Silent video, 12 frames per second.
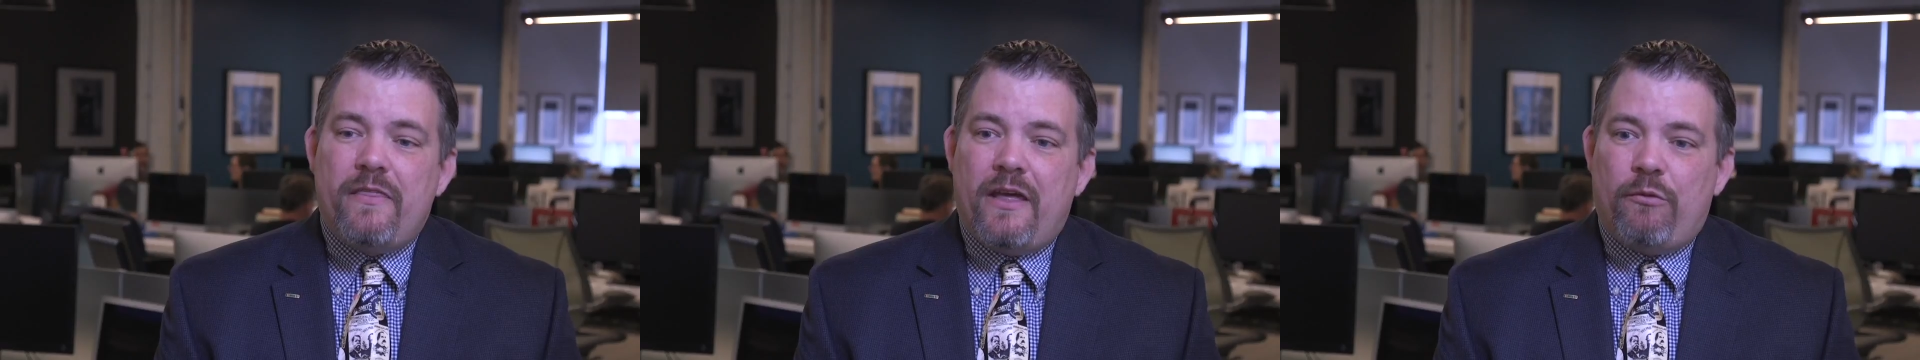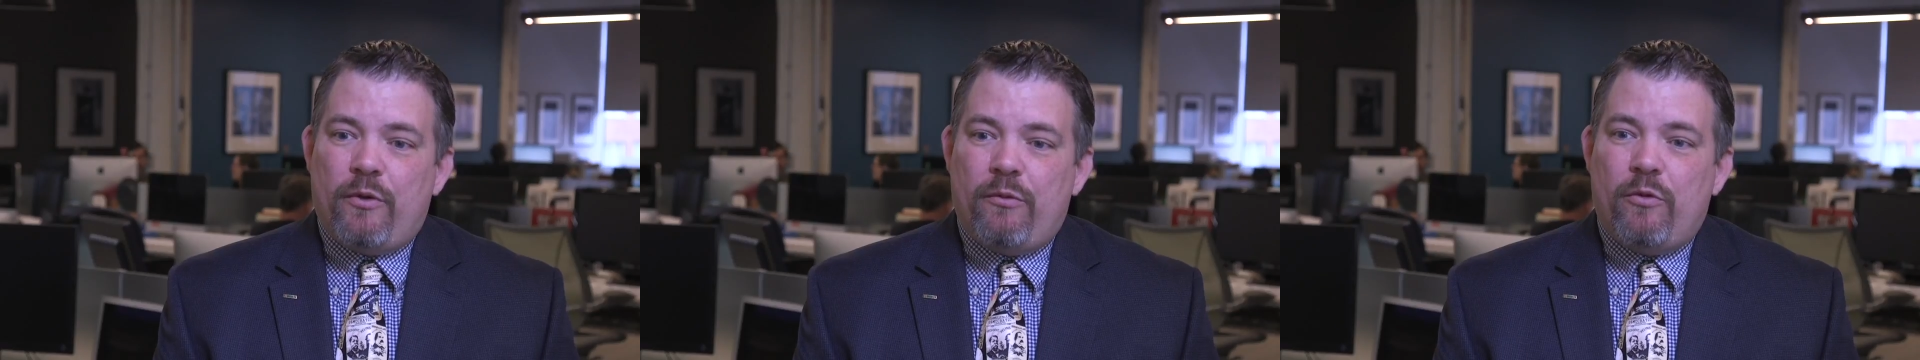
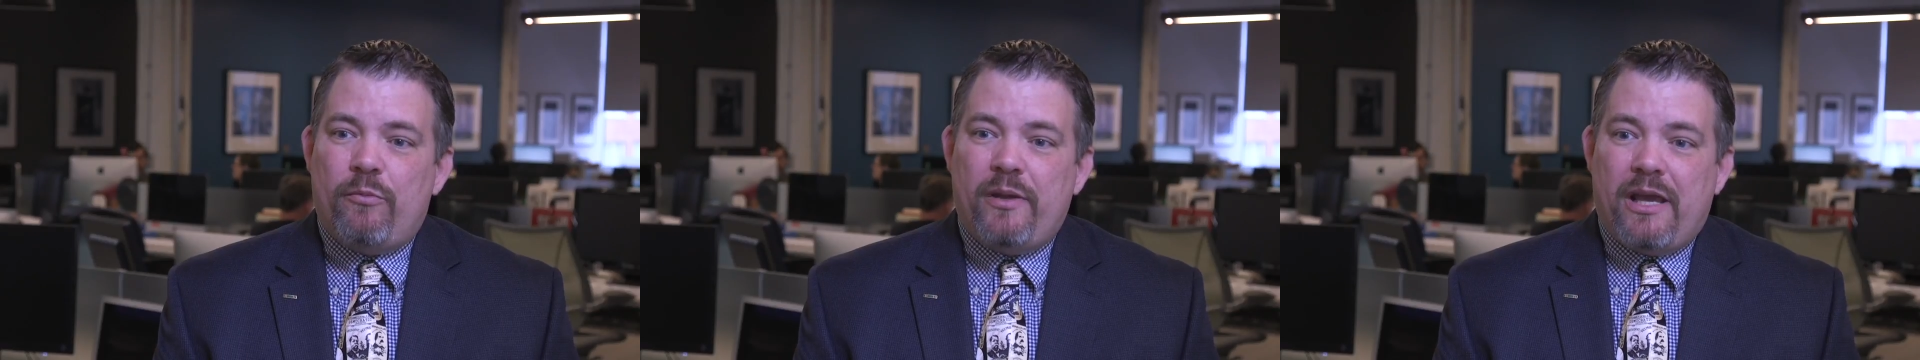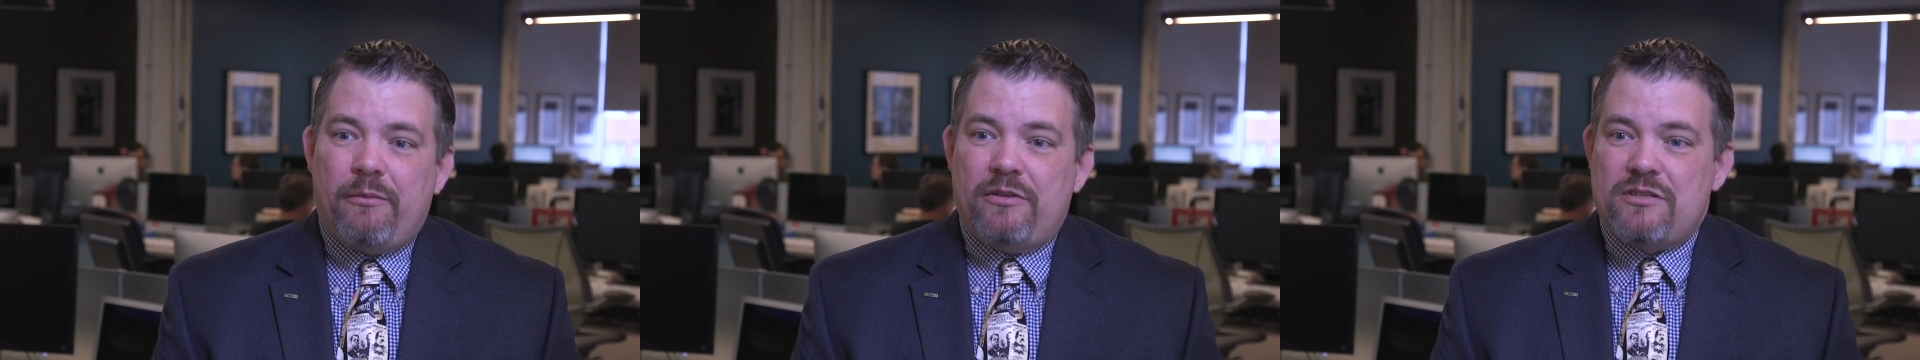then we will
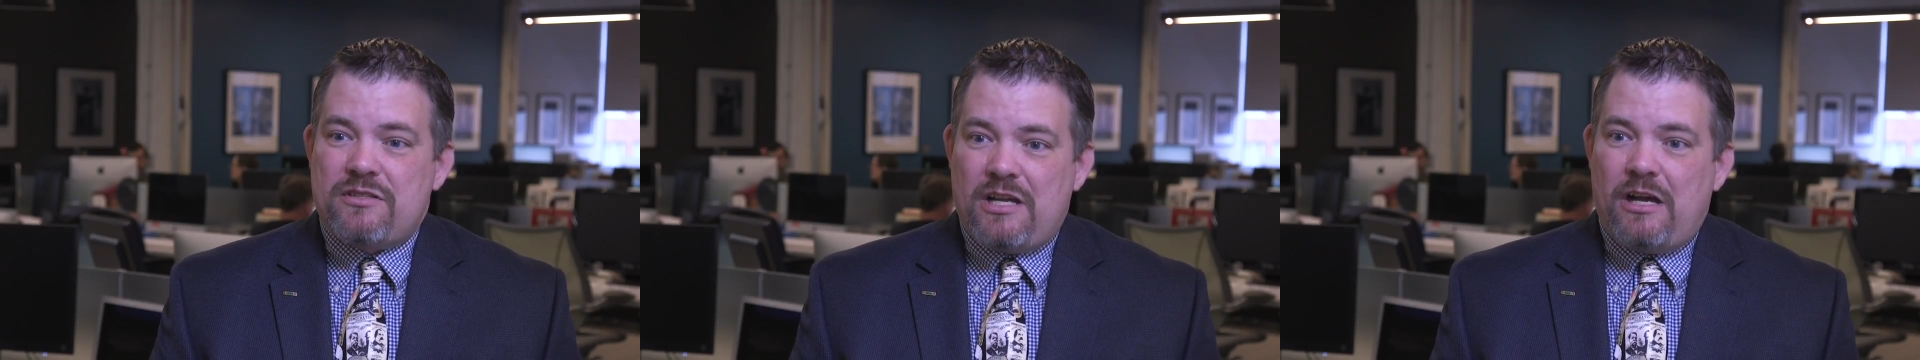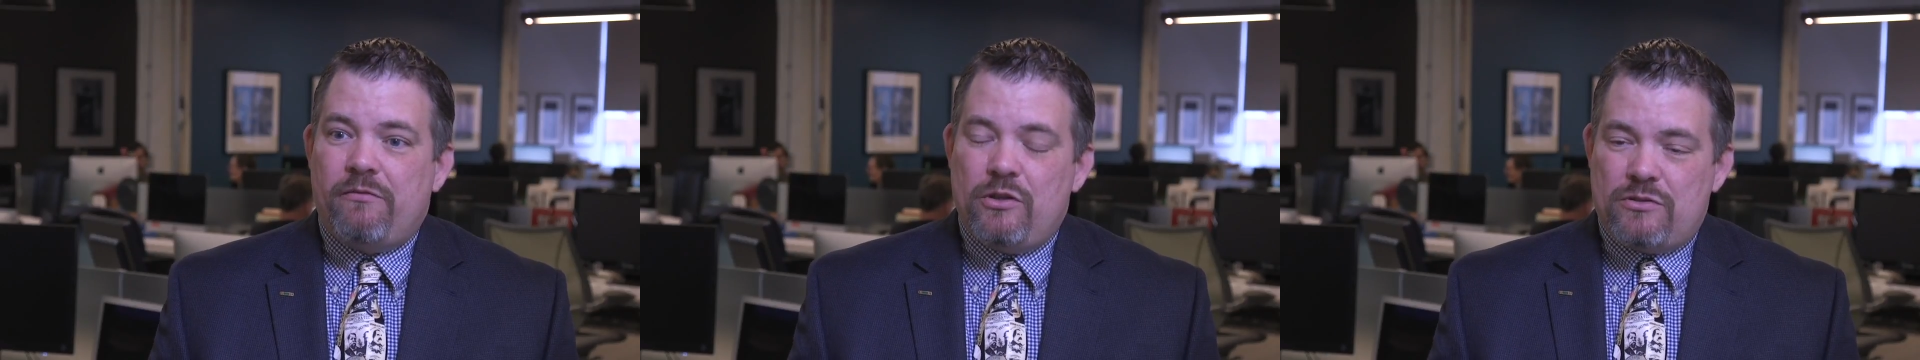be able to
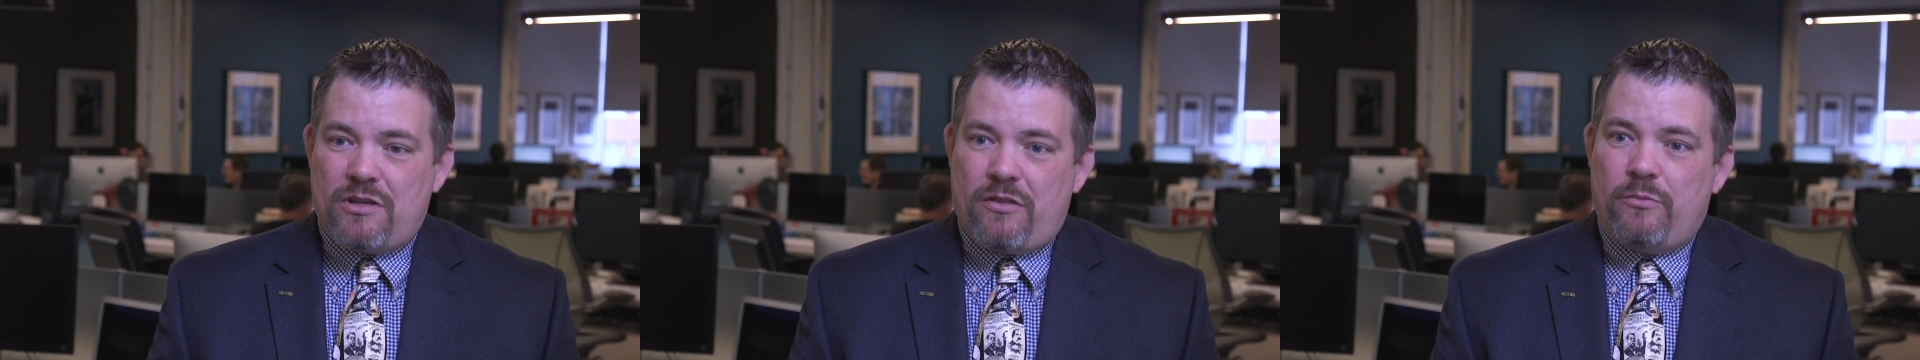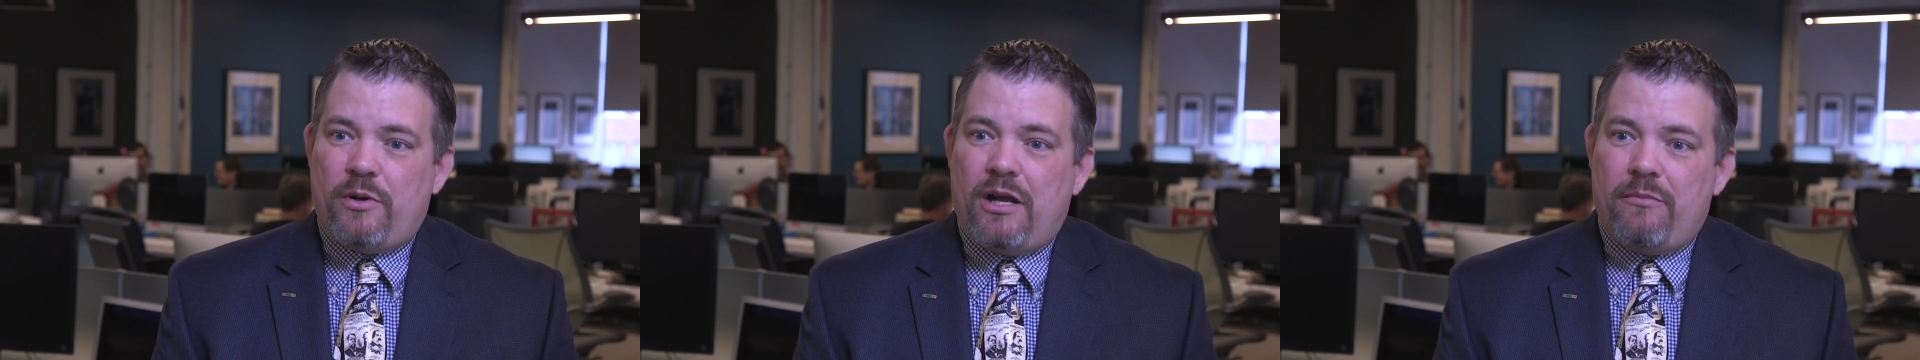solve those
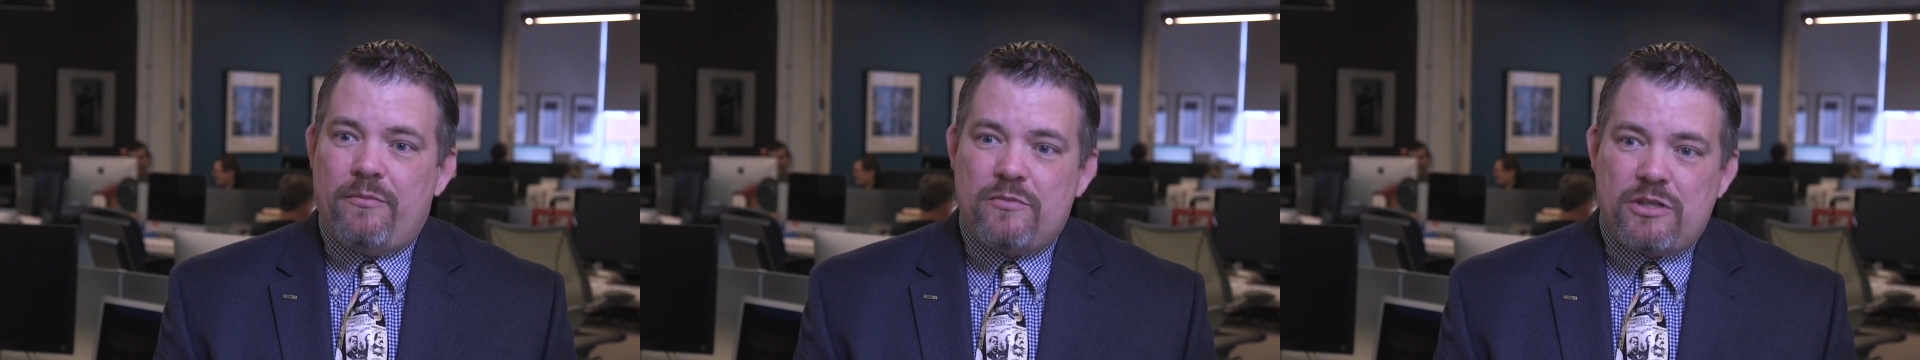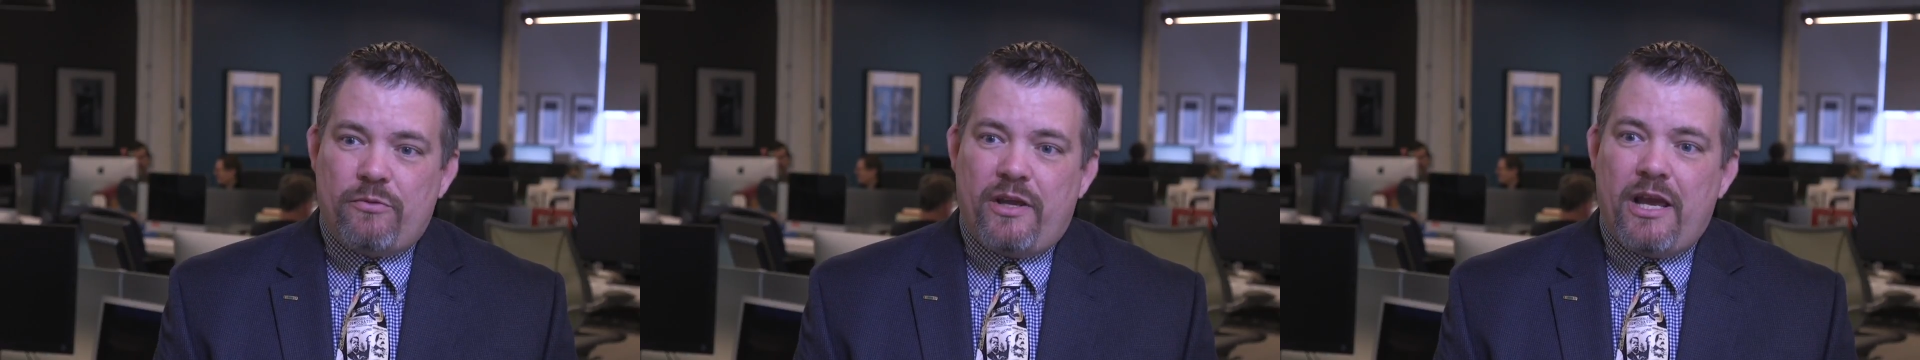other
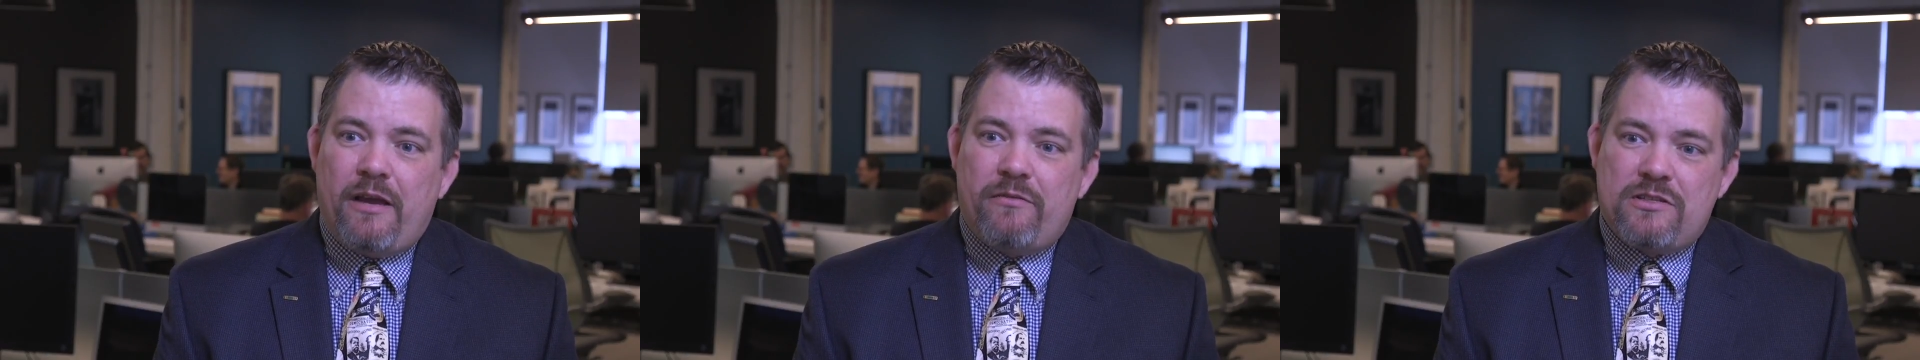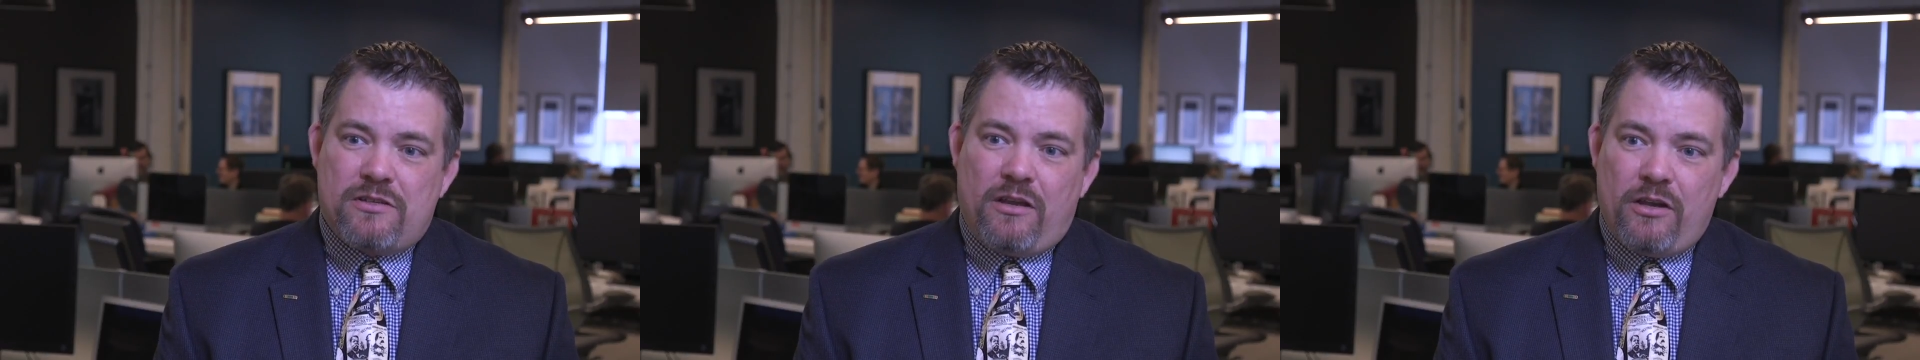problems that we
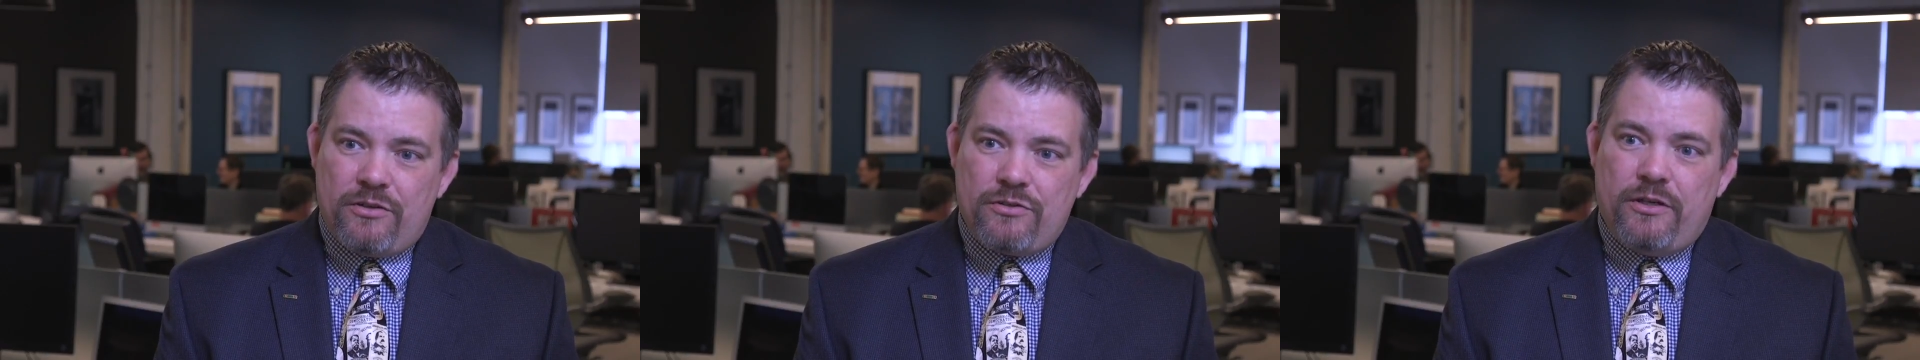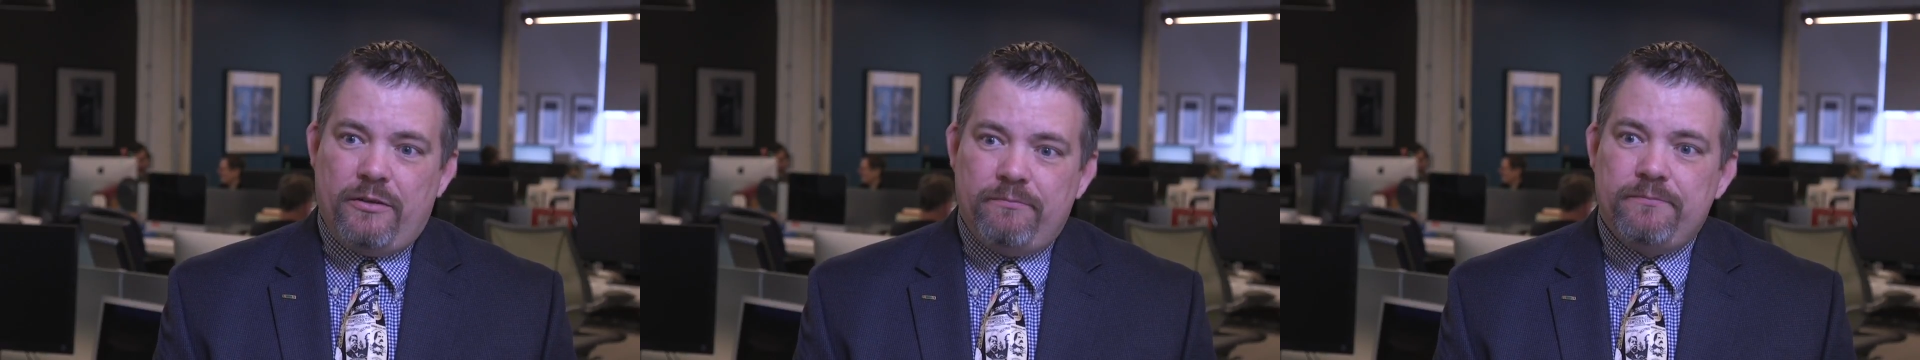have as a
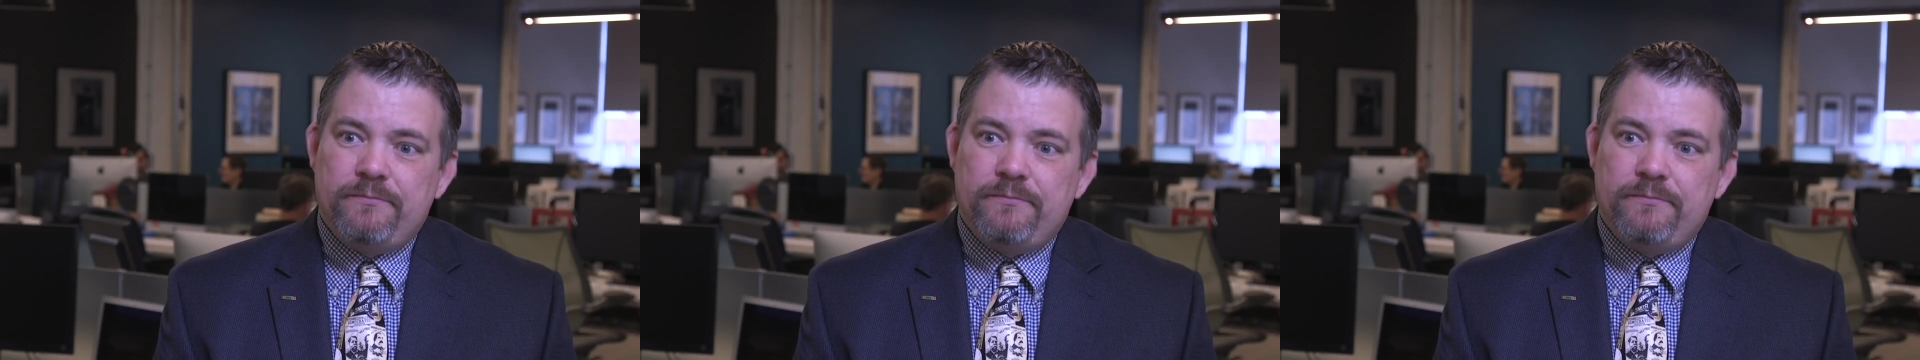country.